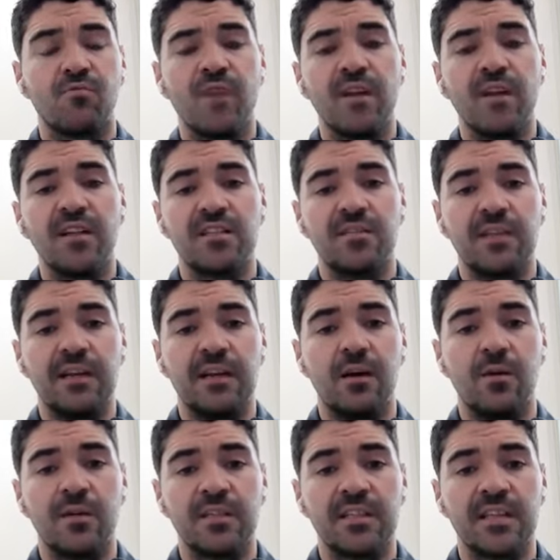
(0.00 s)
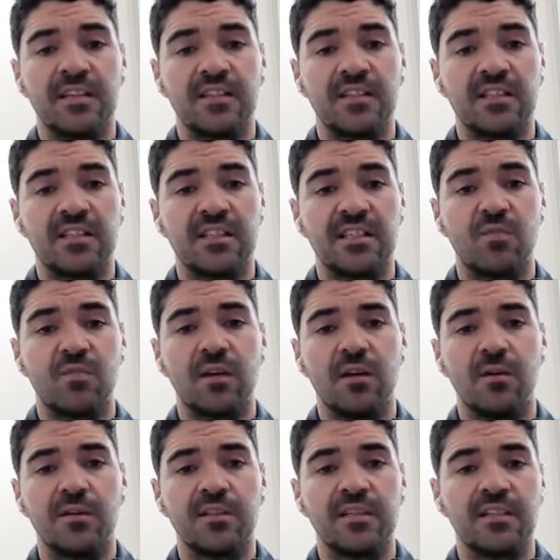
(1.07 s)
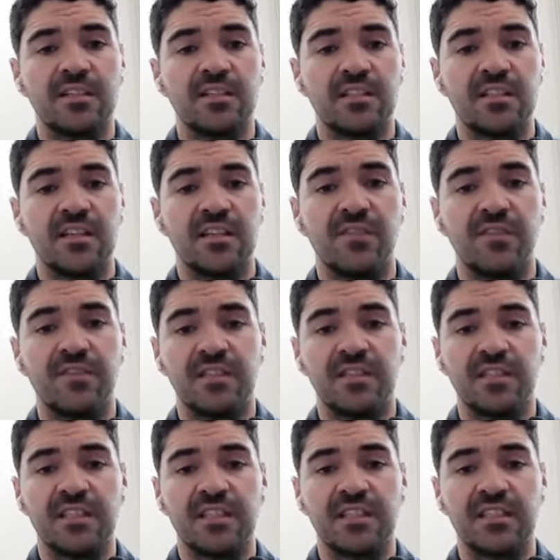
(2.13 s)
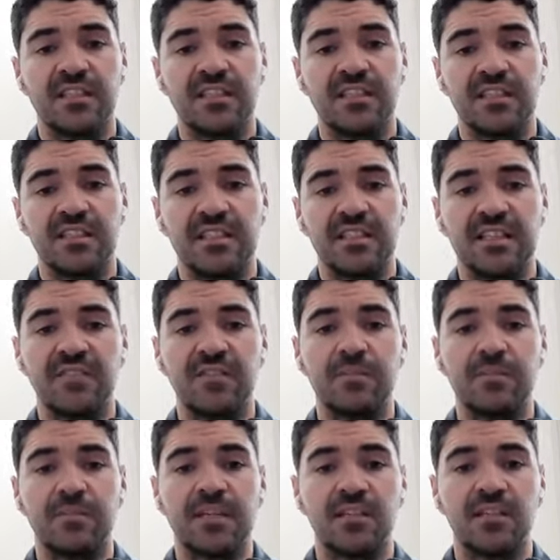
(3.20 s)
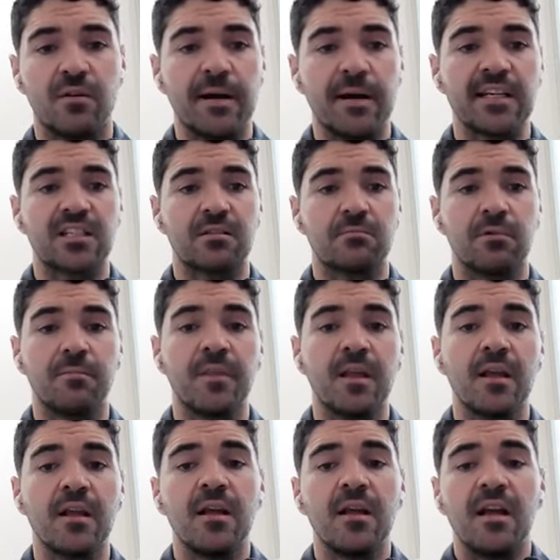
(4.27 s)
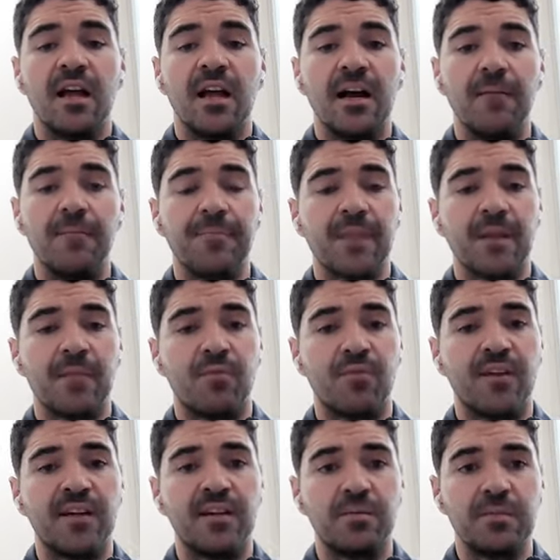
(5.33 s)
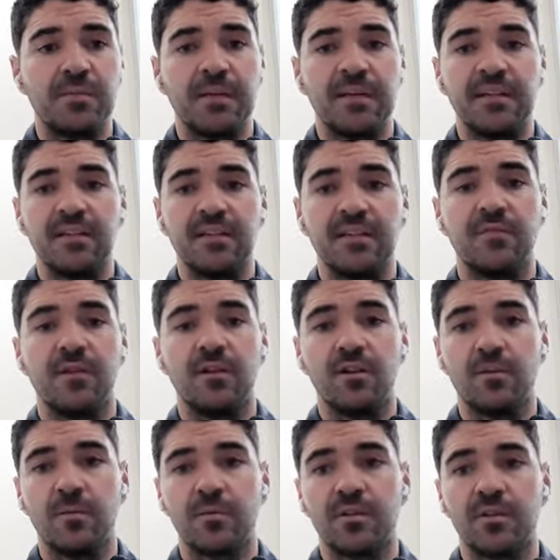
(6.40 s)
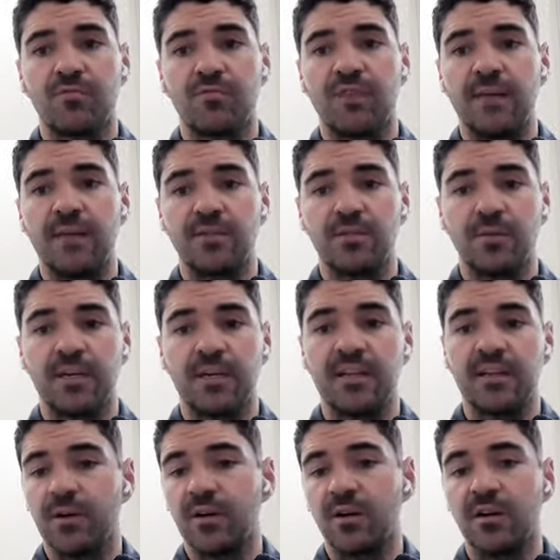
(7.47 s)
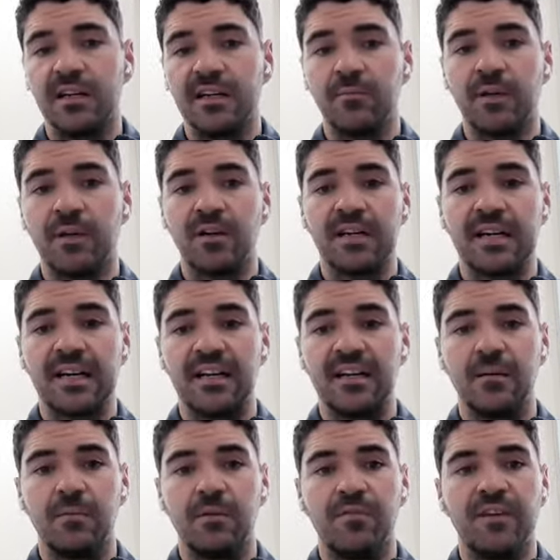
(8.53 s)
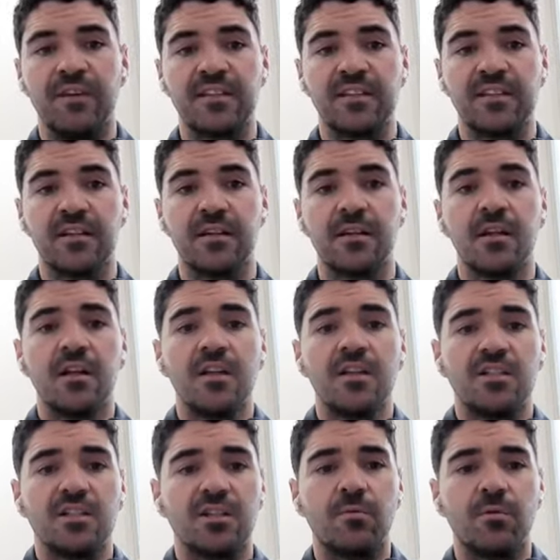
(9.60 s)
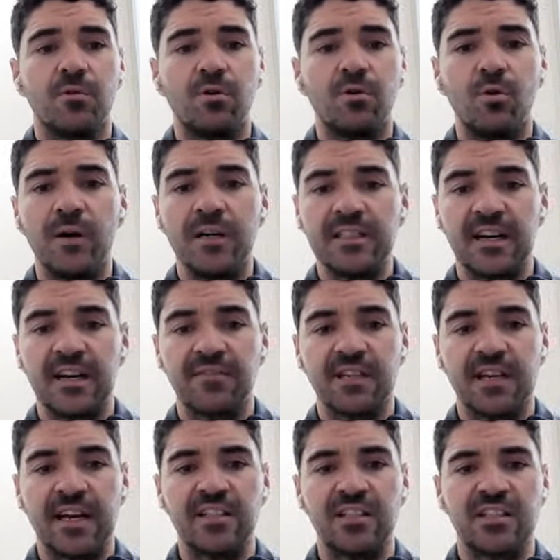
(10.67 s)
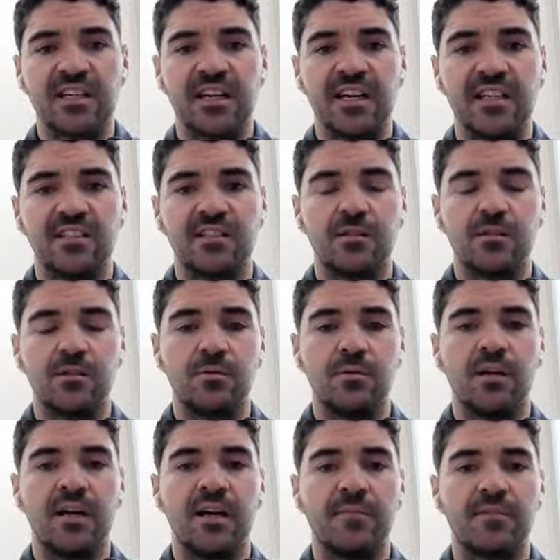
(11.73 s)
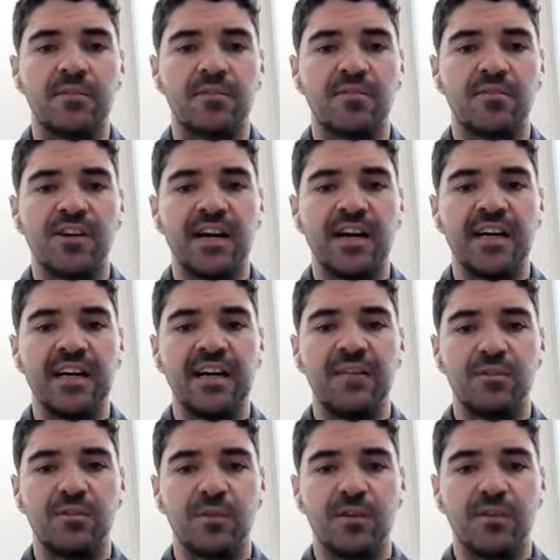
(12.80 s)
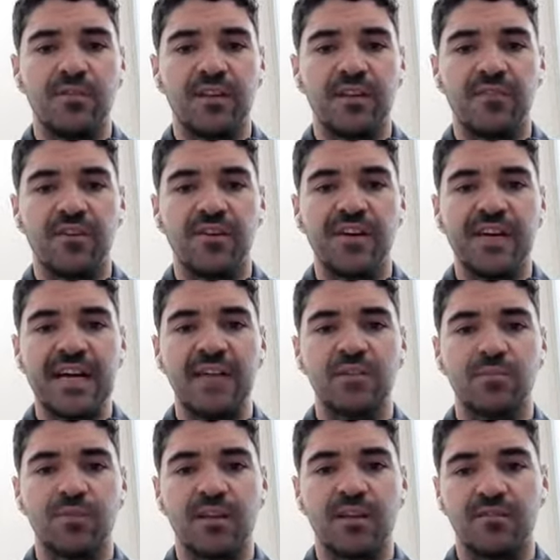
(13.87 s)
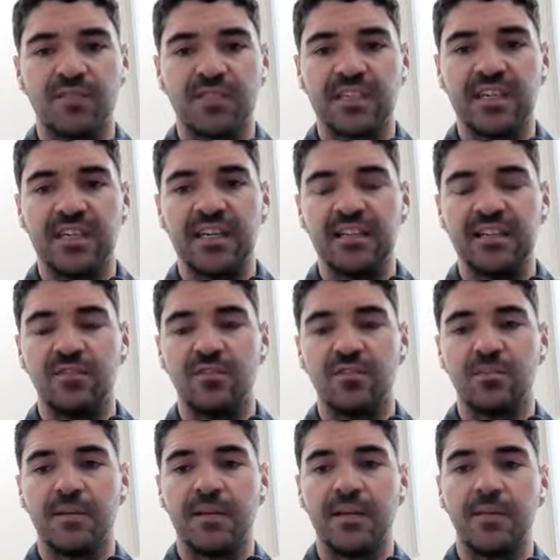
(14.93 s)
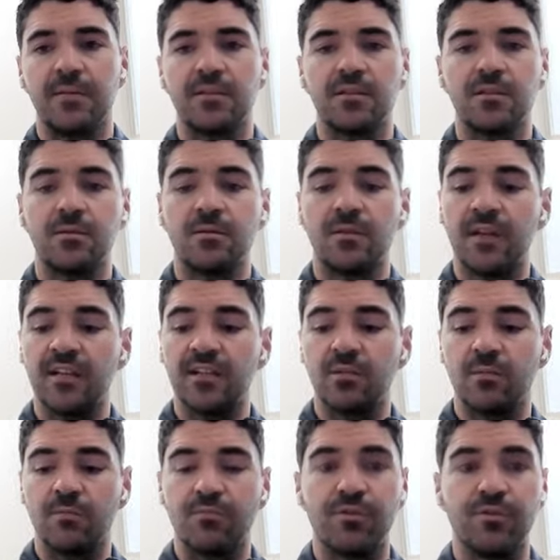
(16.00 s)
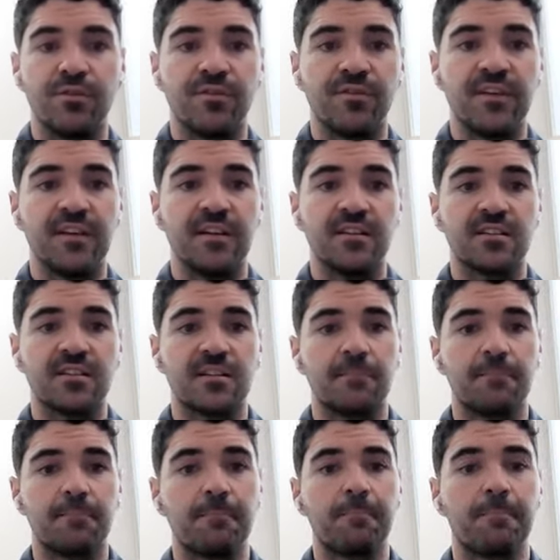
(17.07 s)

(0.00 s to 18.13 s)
So relatively low intensities, quite low intensities there, 50 to 60 60 70% of your maximum. Um, and provided we spend enough volume up to the three hours a week, then we're going we're going to get a little bit fitter. So you don't always have to exercise to um, to very high levels where you're feeling very out of breath and fatigued in order to be able to uh, to improve your fitness.